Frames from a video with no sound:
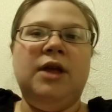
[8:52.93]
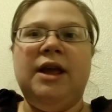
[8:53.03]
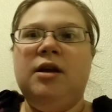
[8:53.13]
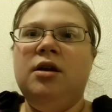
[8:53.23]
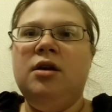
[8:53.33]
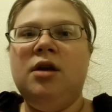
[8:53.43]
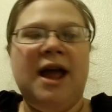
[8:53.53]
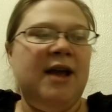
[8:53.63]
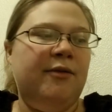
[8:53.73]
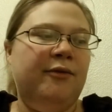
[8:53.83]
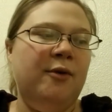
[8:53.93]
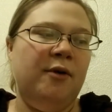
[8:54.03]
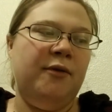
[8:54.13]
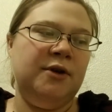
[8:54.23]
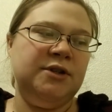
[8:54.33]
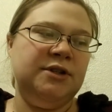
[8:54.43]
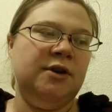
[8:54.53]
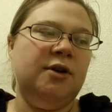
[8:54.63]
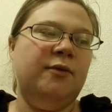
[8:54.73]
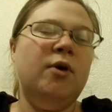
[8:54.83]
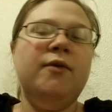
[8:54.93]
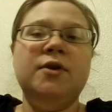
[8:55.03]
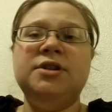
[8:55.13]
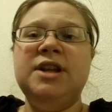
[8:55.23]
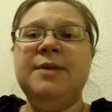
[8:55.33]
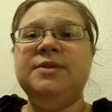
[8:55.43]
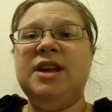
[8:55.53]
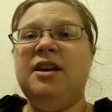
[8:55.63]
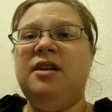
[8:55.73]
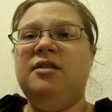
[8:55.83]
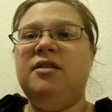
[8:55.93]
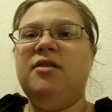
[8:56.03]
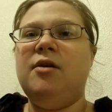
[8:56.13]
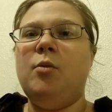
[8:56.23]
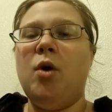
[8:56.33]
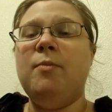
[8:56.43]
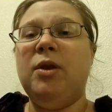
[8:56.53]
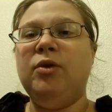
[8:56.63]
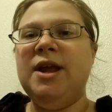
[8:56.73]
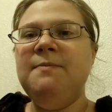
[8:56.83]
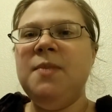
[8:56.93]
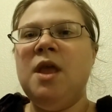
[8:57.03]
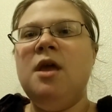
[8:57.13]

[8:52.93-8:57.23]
I have four first names and one middle name